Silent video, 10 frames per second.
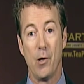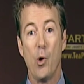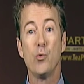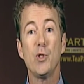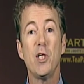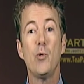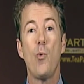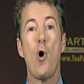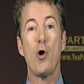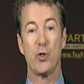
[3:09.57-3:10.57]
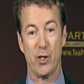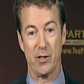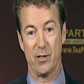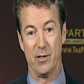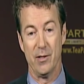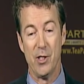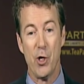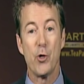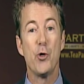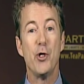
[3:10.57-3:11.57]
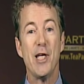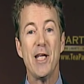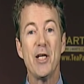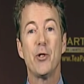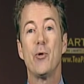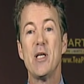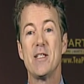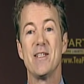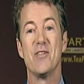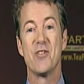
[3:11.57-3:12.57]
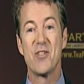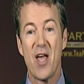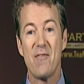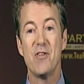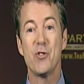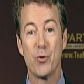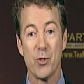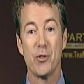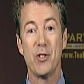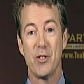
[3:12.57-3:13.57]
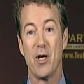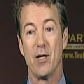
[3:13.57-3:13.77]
Only in Washington could an increase in $7 trillion